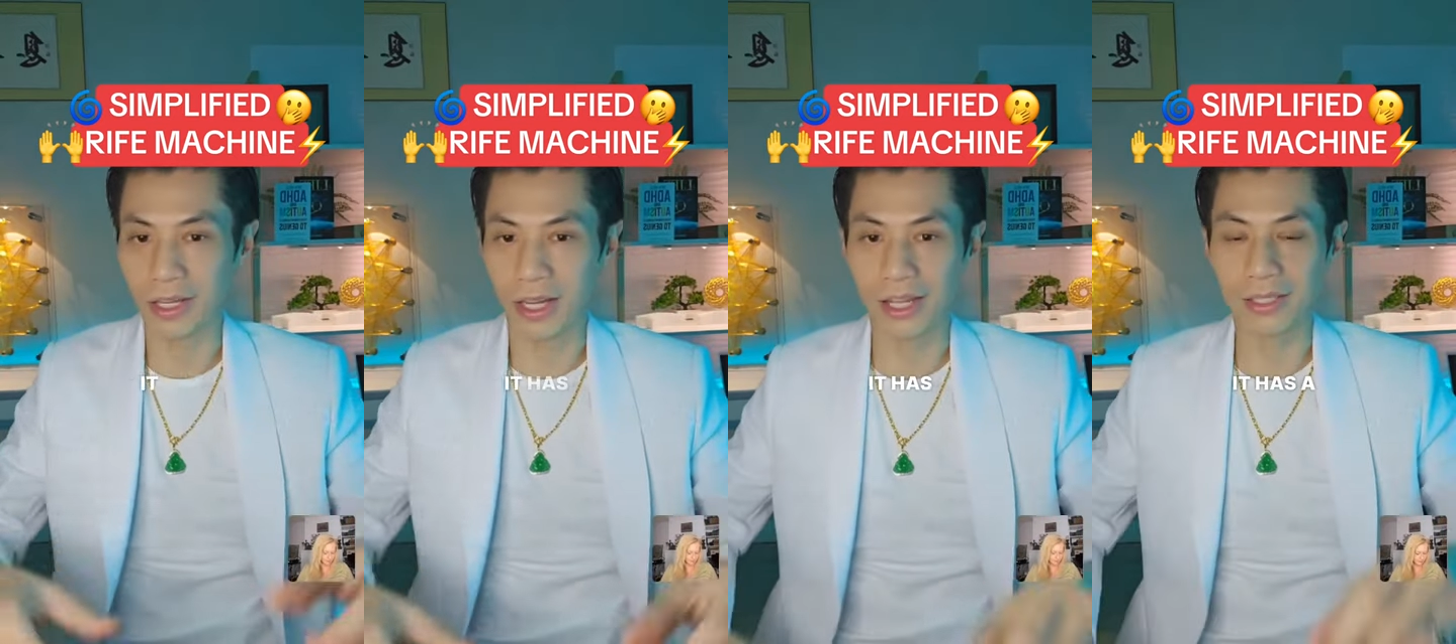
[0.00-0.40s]

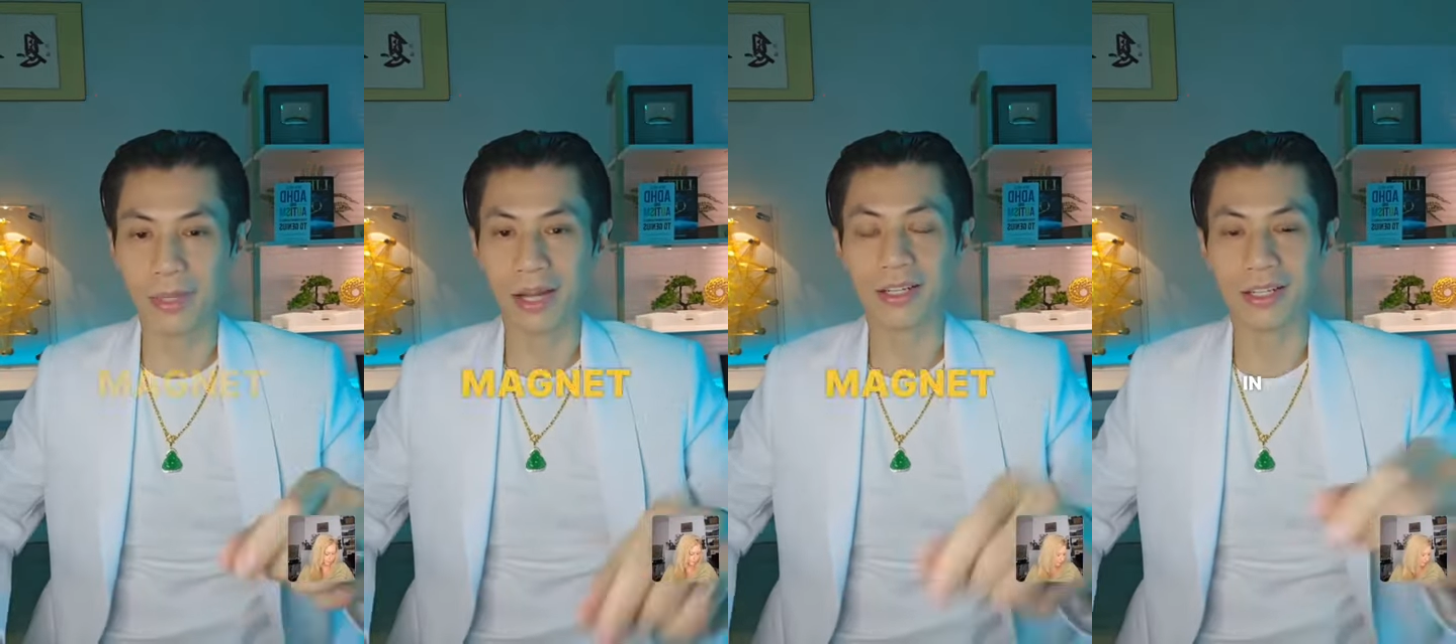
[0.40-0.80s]
it has a
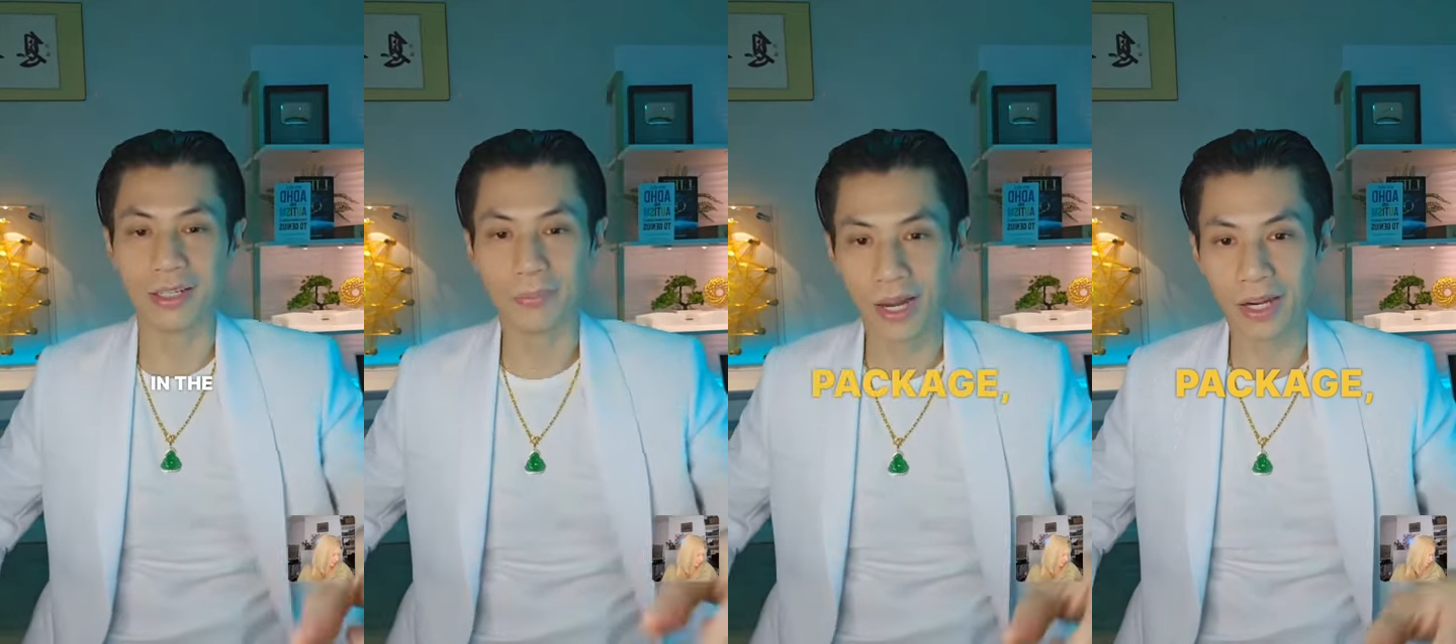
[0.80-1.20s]
magnet
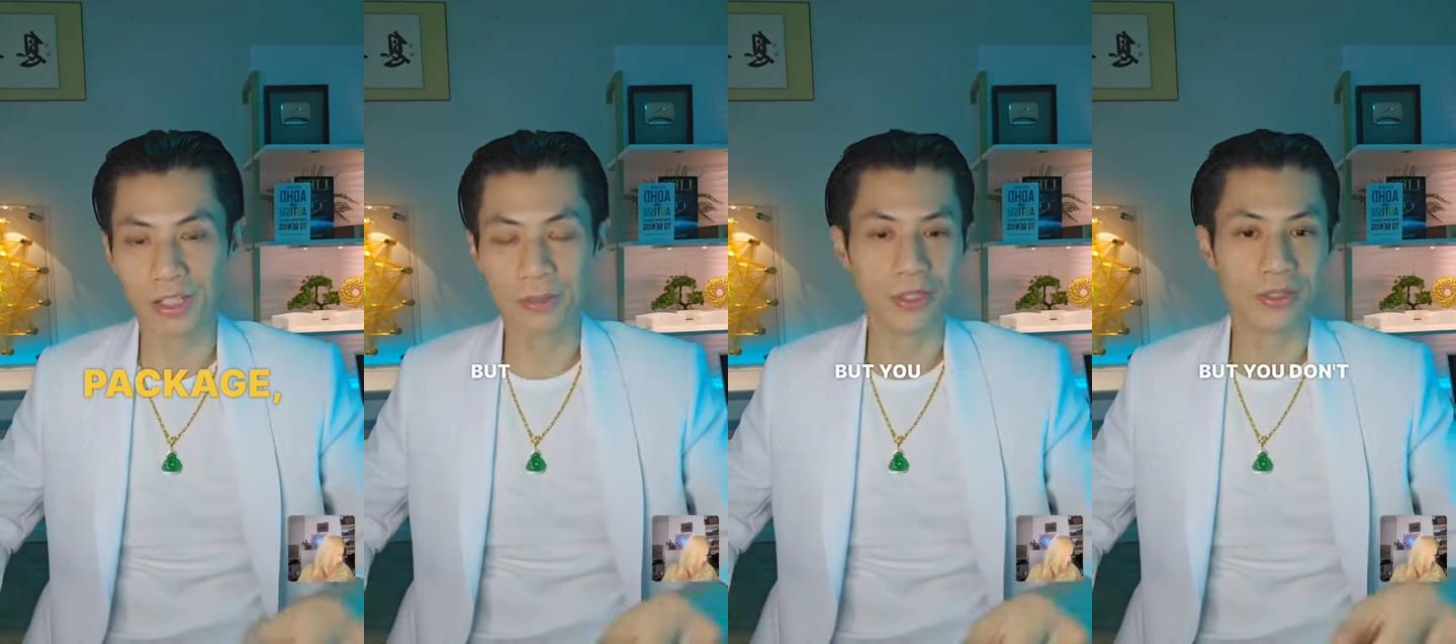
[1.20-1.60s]
in the
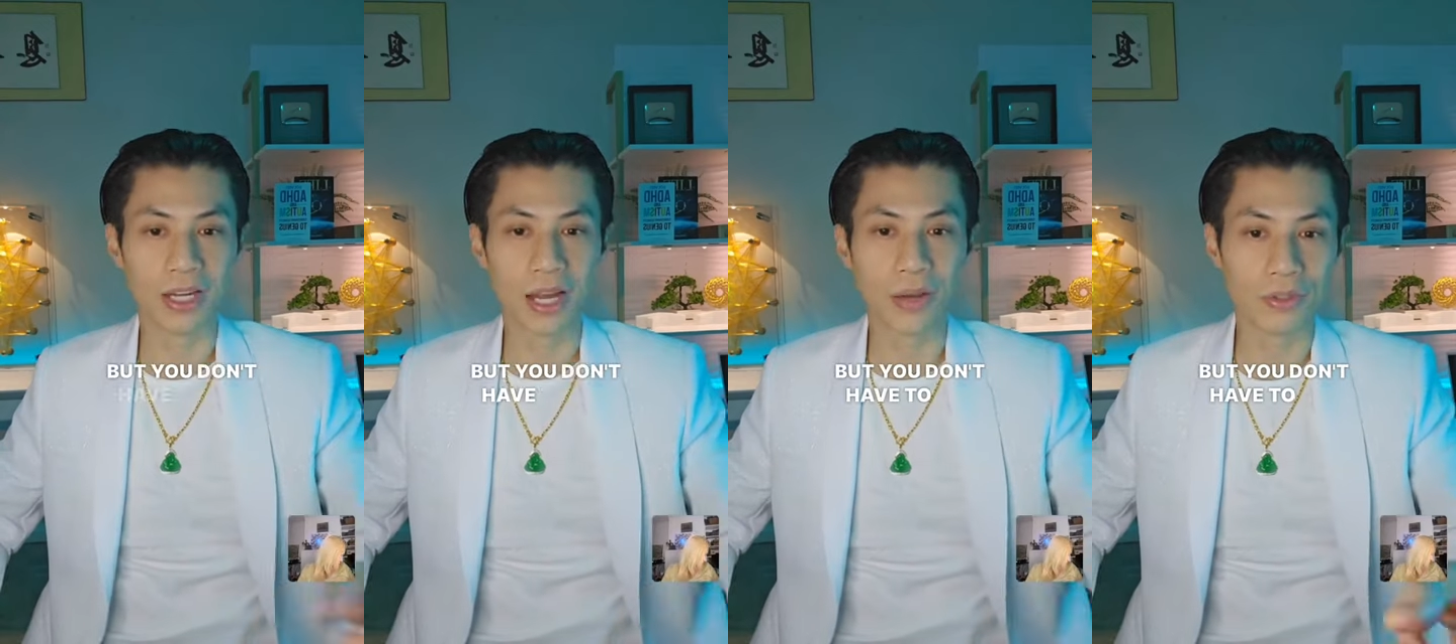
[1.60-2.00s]
package, but you
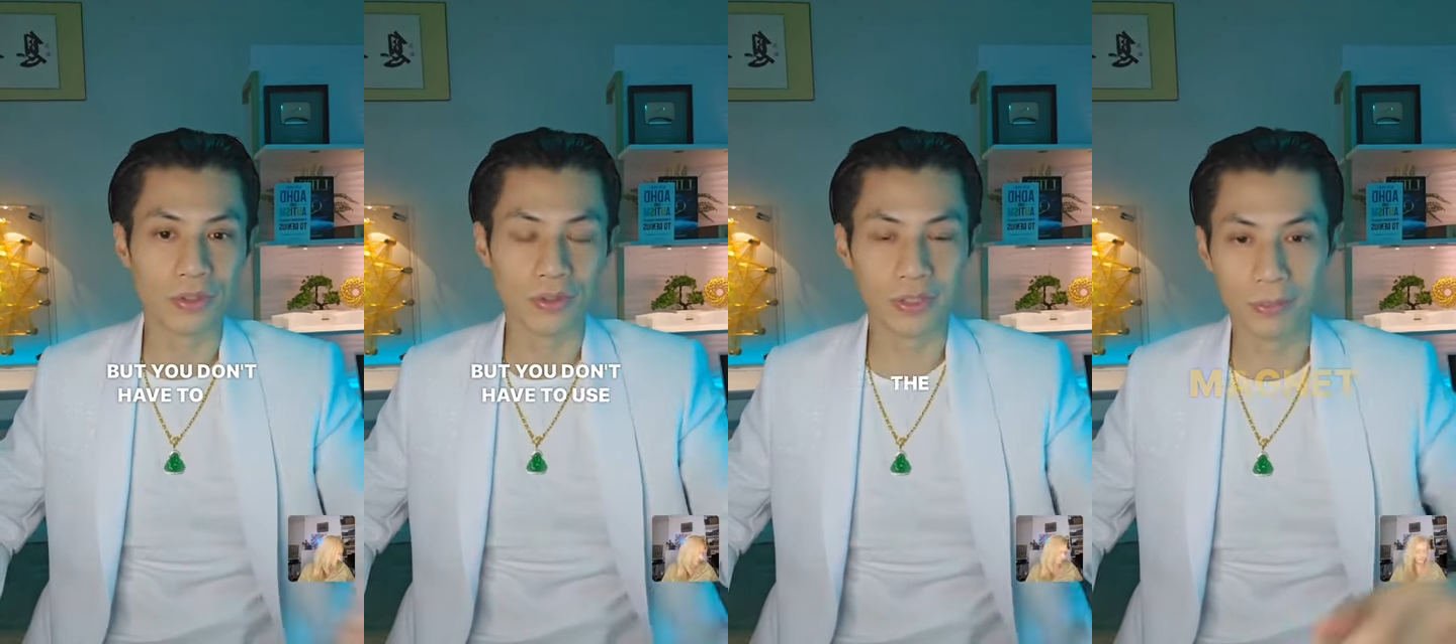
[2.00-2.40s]
don't have to
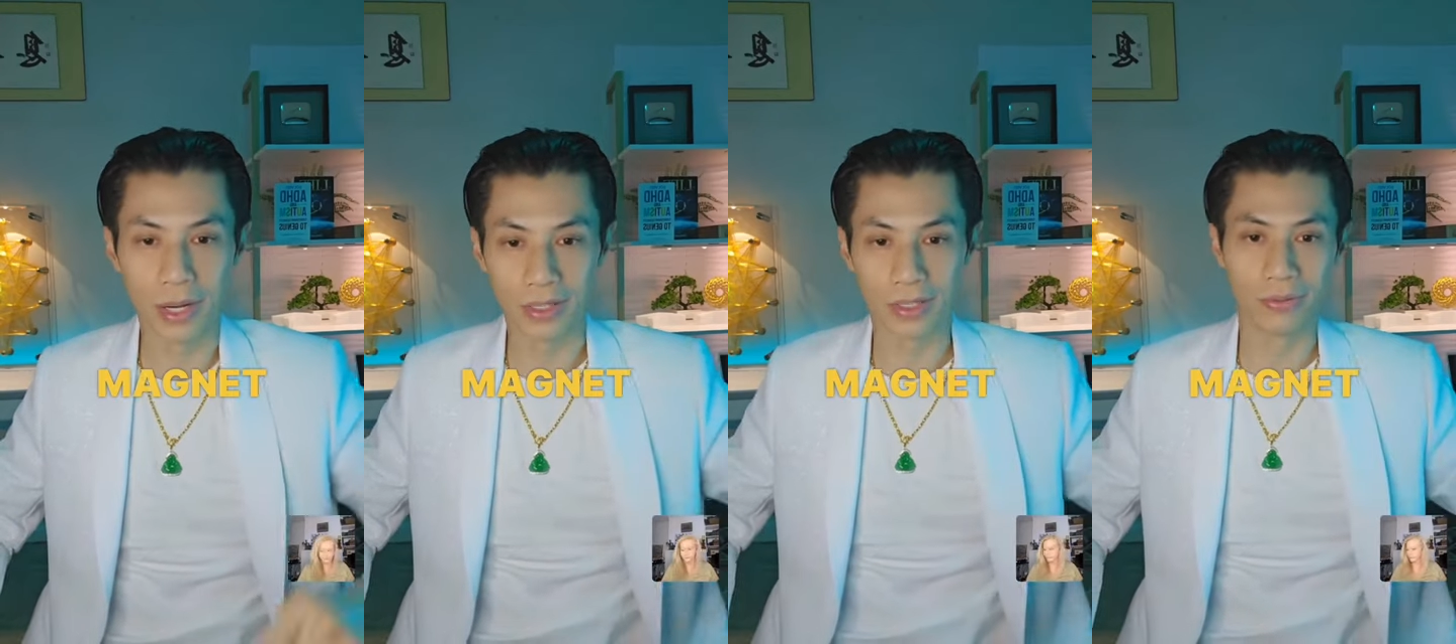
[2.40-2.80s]
use the magnet